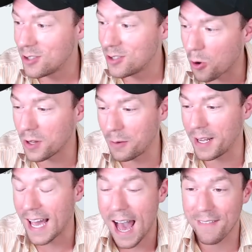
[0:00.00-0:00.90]
totally
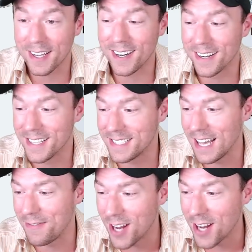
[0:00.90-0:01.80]
wreak havoc on us,
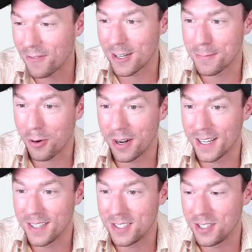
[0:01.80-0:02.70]
if not for our
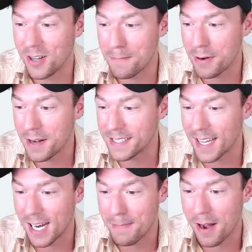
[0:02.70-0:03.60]
Porygon two. I'm pretty
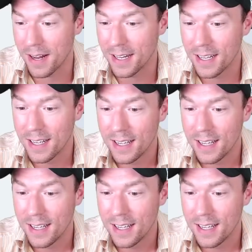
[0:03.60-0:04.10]
excited about it.